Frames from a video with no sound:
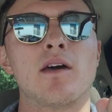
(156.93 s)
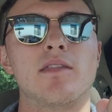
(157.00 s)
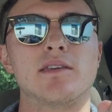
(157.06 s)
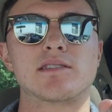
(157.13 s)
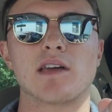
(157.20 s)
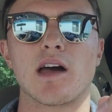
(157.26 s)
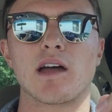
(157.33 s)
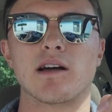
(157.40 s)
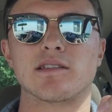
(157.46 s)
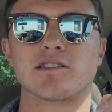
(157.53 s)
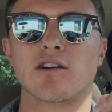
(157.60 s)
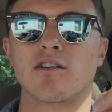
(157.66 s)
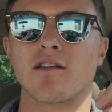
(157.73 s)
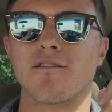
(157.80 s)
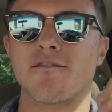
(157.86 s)
This guy got
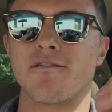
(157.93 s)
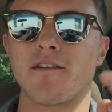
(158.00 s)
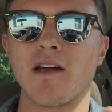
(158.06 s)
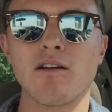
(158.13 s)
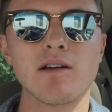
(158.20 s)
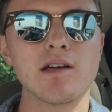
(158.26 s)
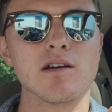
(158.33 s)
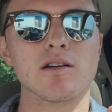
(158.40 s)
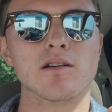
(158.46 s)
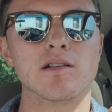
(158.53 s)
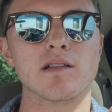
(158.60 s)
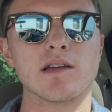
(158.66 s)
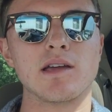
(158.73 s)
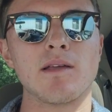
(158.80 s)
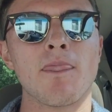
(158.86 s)
started very
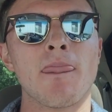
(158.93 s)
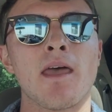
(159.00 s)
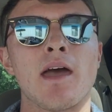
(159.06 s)
early,